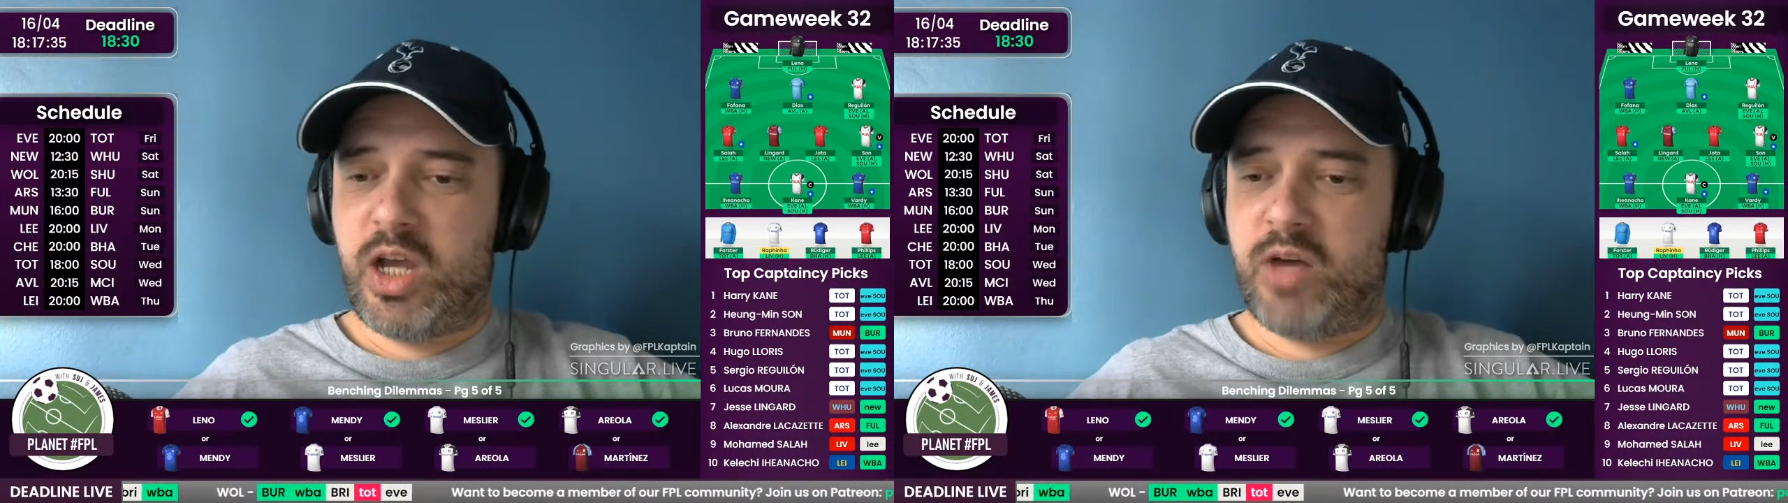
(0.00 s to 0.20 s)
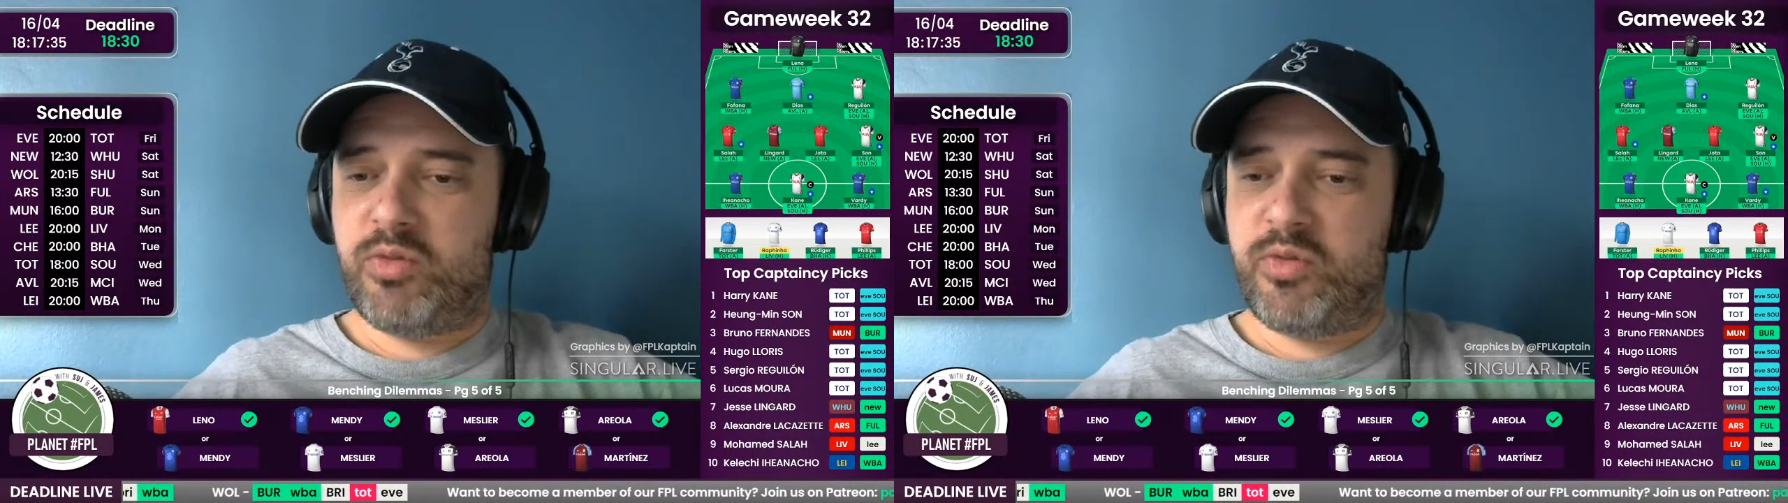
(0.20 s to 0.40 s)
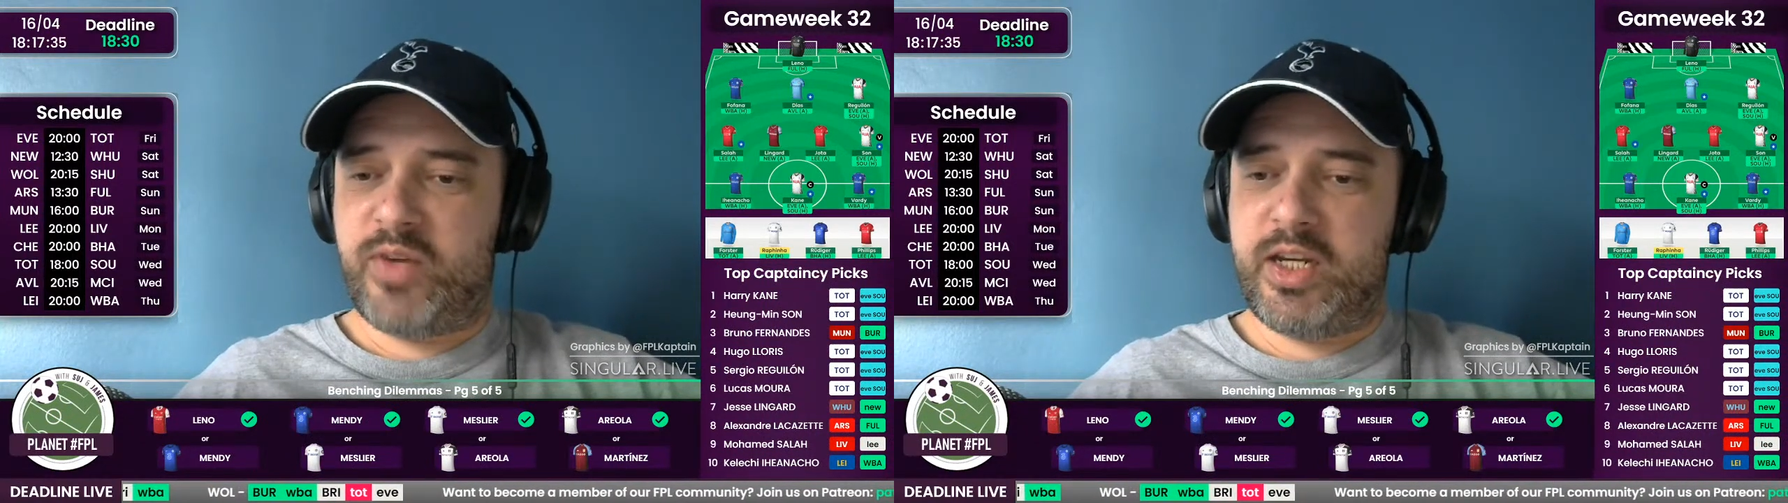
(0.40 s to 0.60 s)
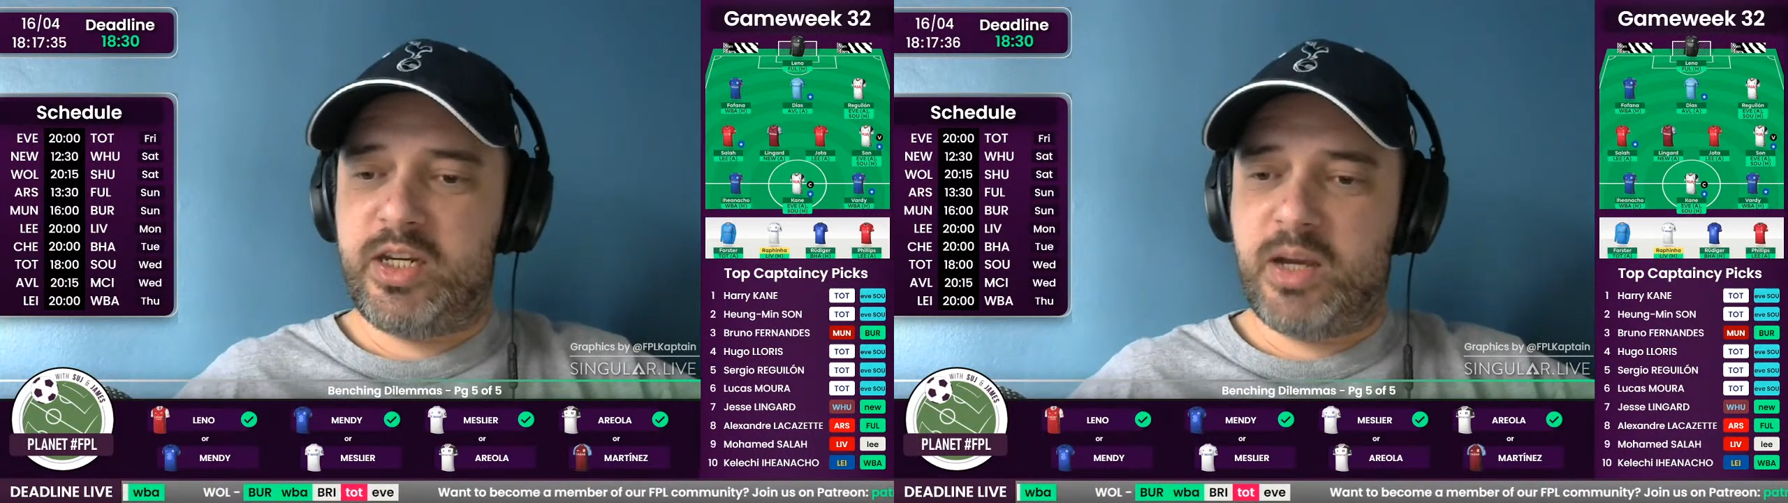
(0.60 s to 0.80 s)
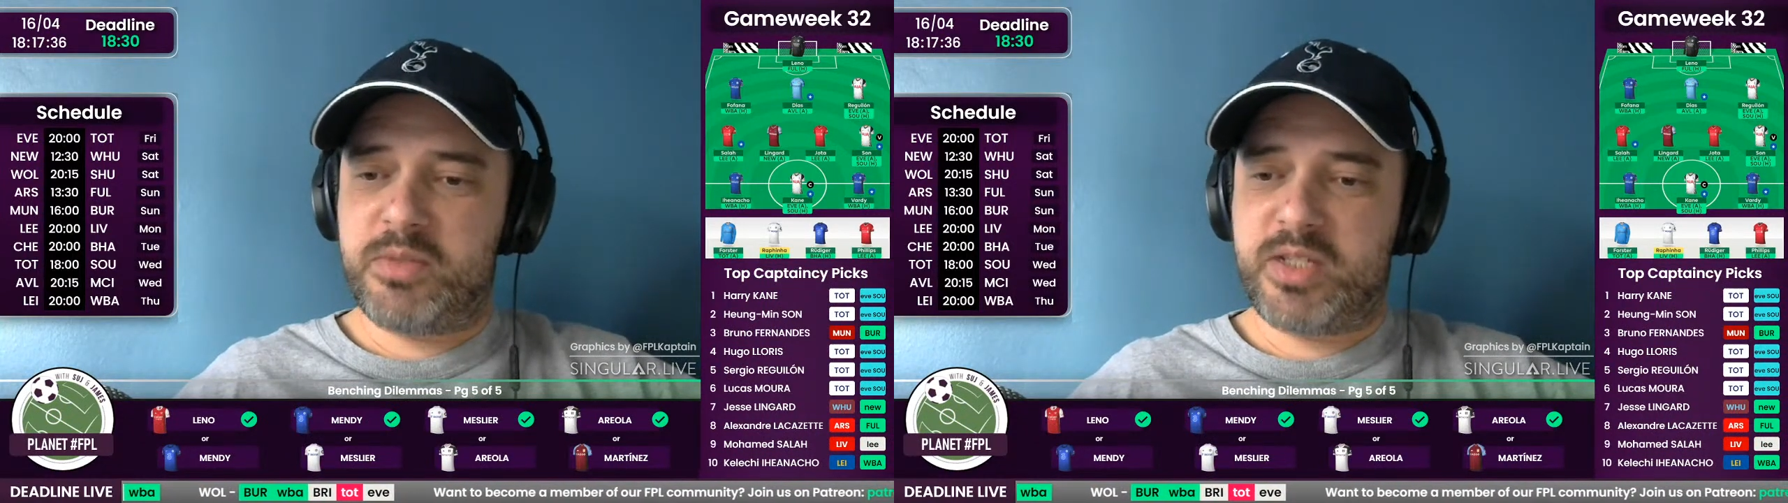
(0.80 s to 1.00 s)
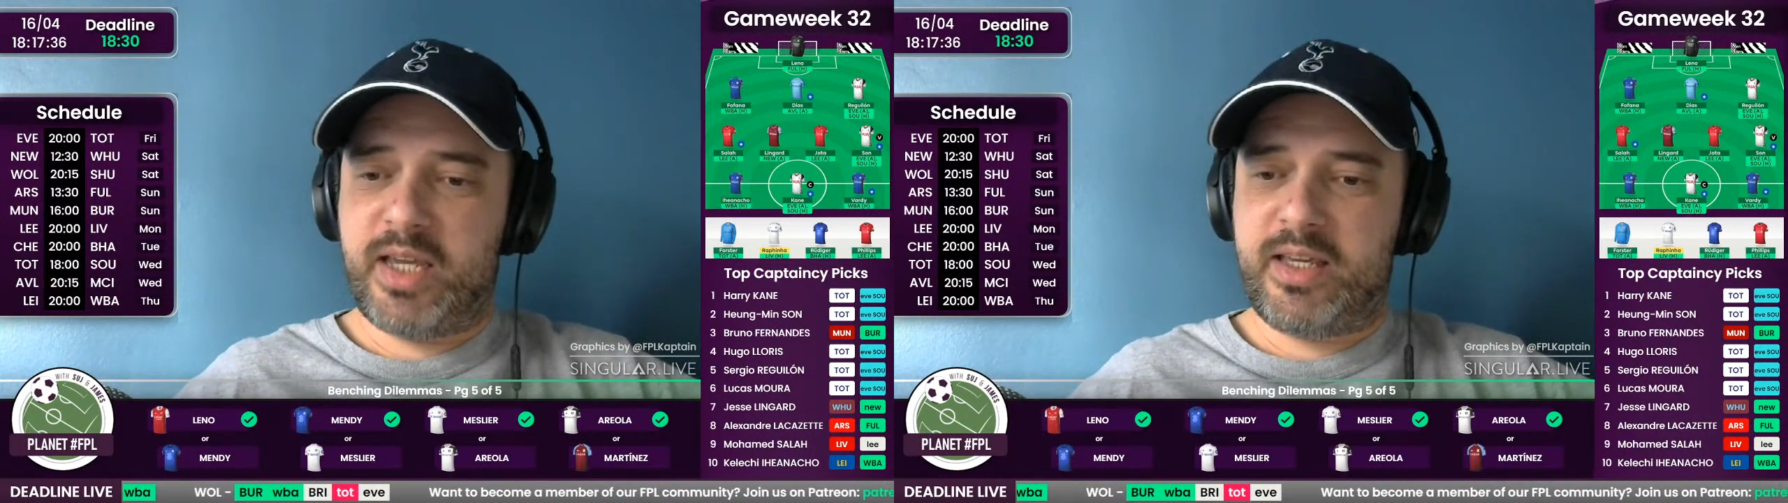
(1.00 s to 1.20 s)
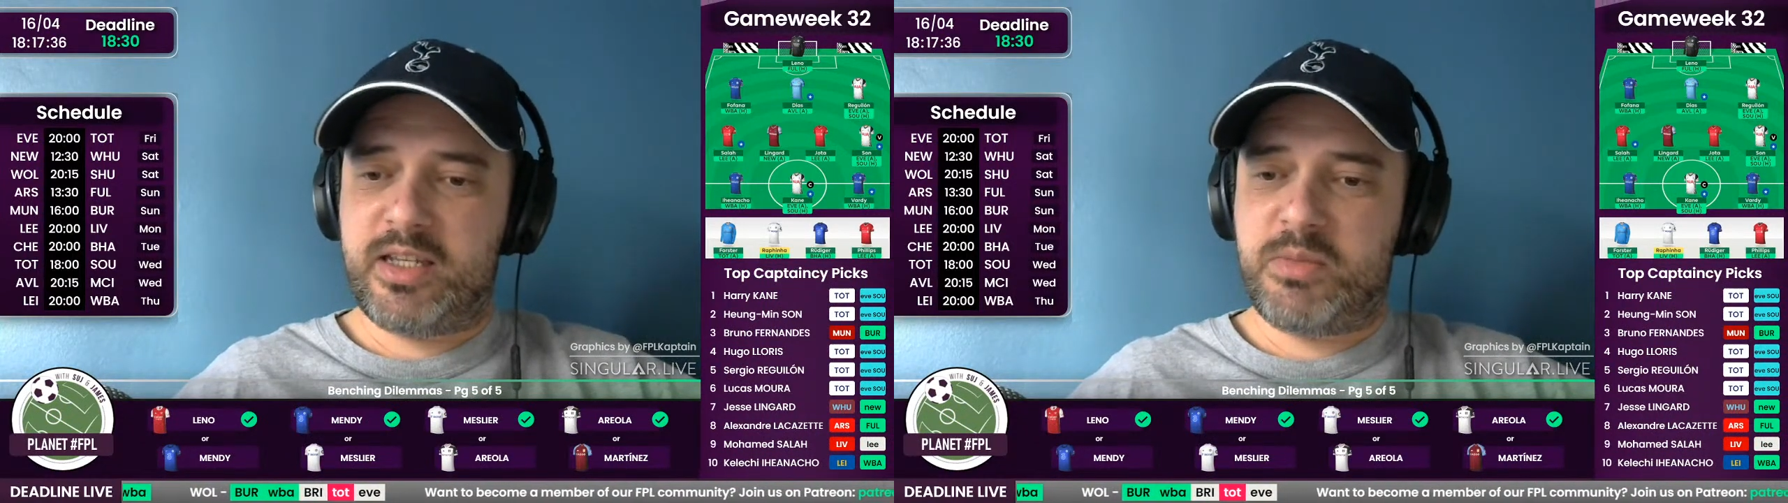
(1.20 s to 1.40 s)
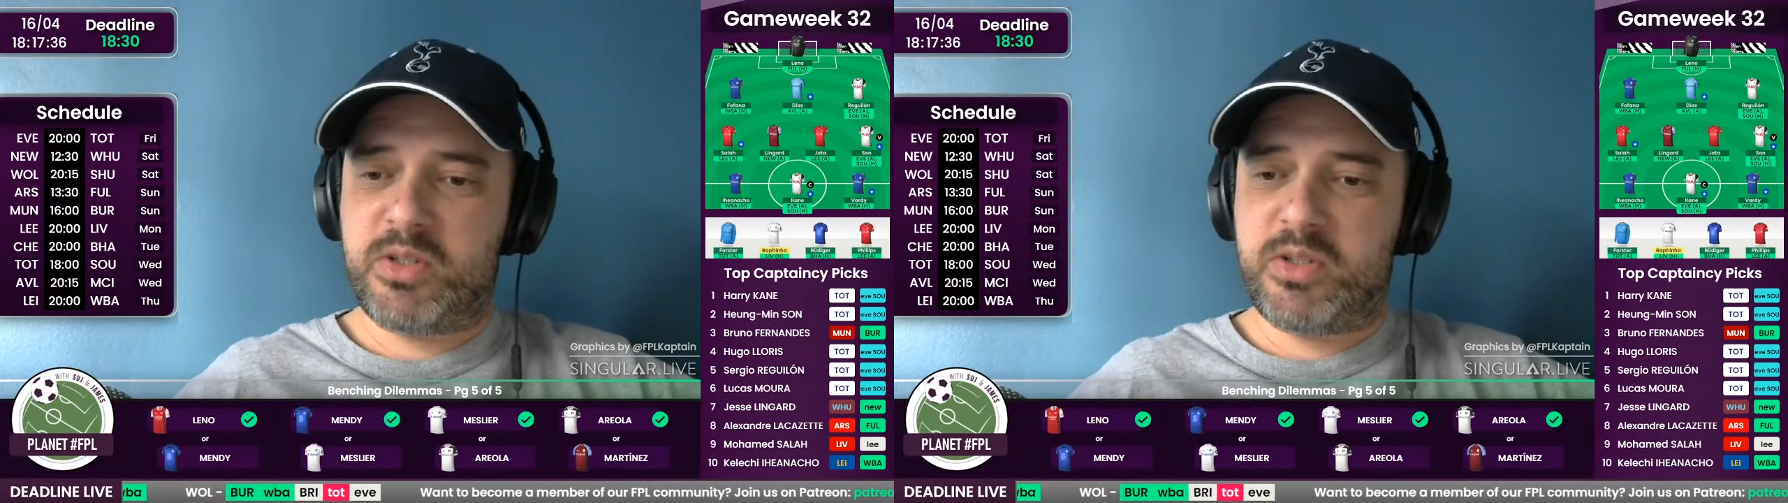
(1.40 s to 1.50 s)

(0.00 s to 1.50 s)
Rafinha, I'm second guessing